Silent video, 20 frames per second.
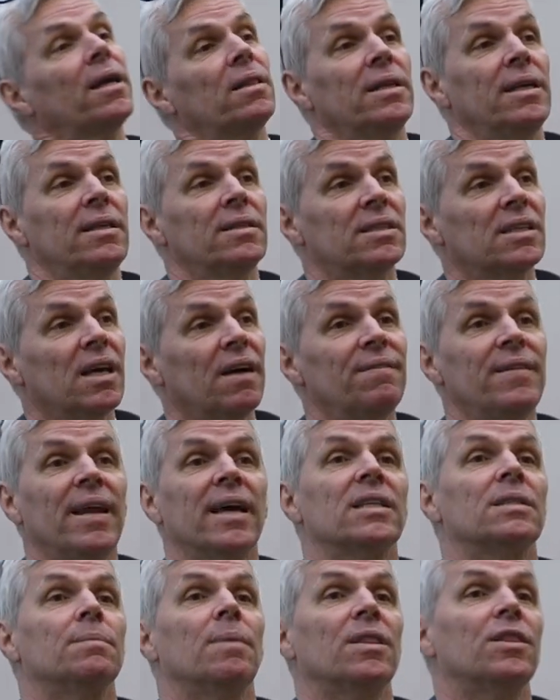clean stuff.
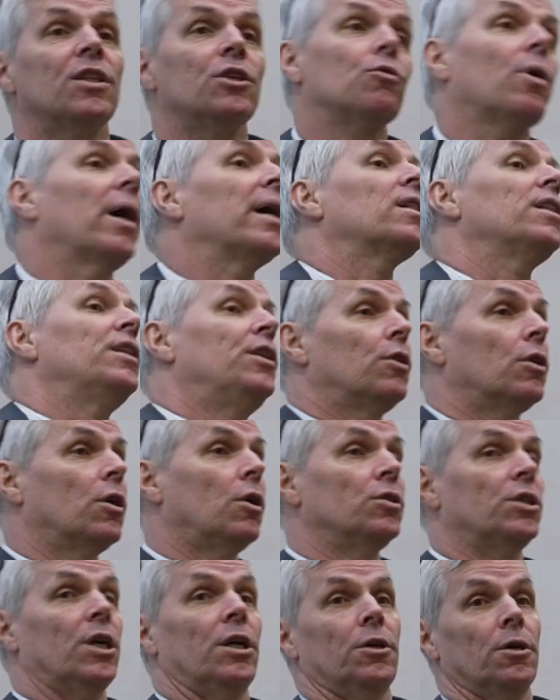Next month, the dry cleaner
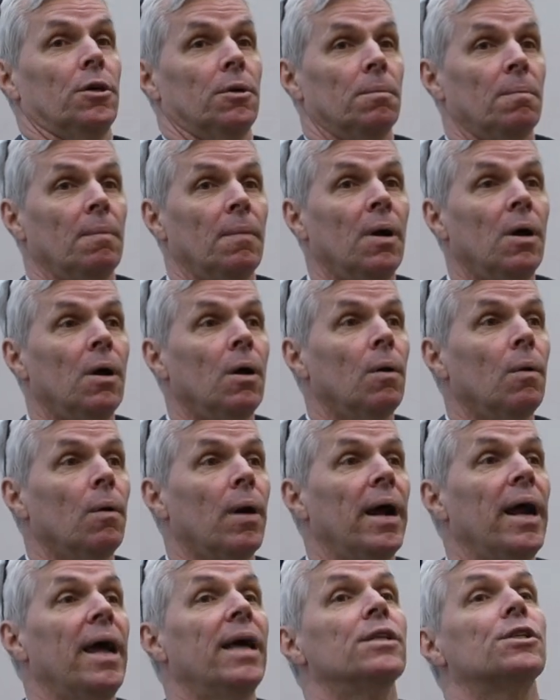goes under.
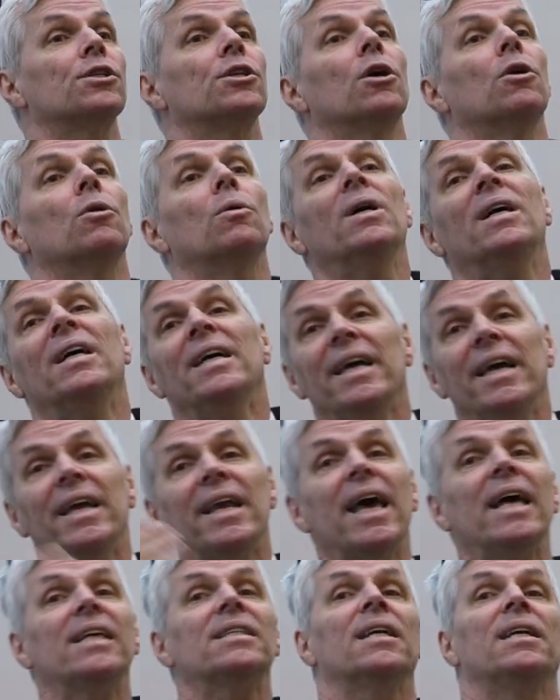Right? And so it
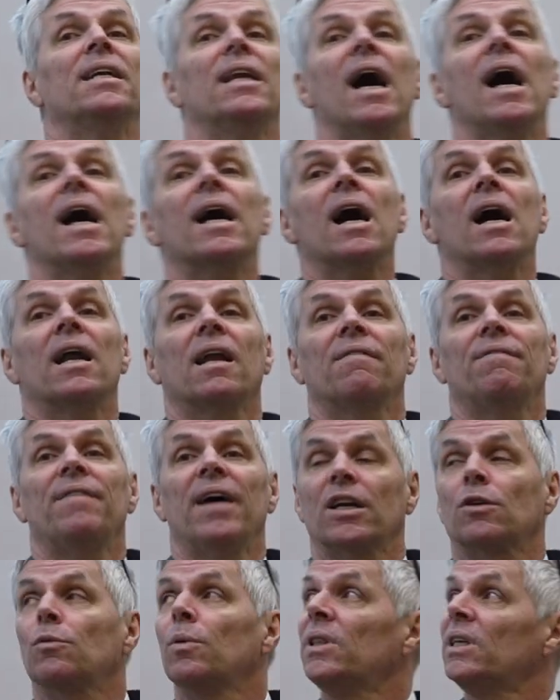has a knock-on
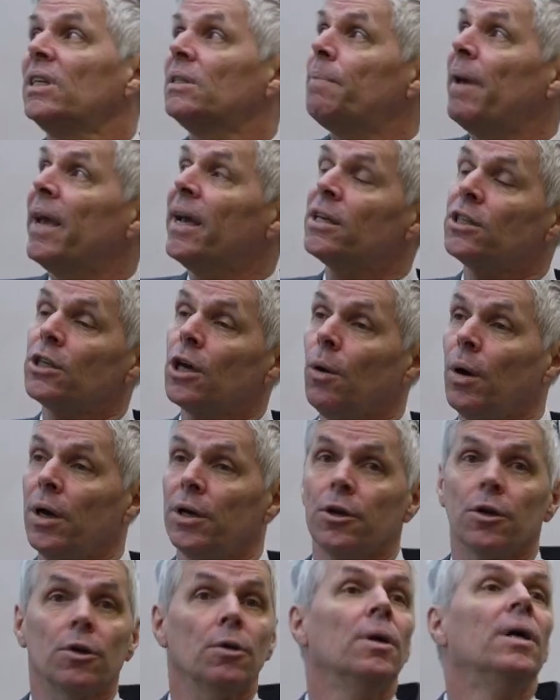effect. When these banks go
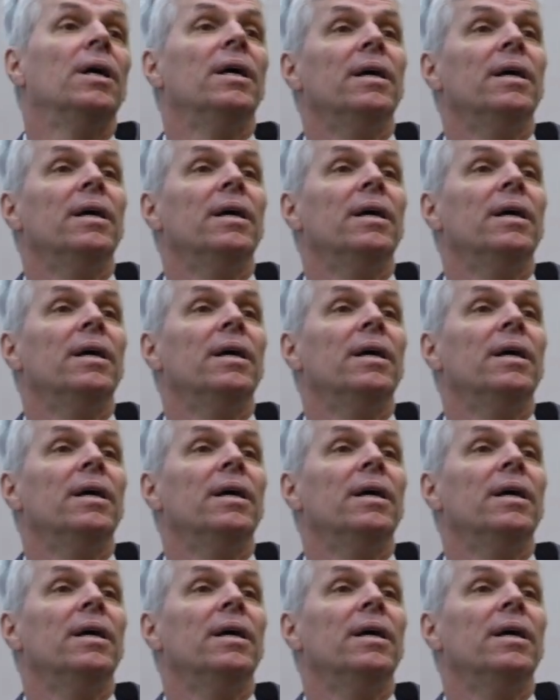under,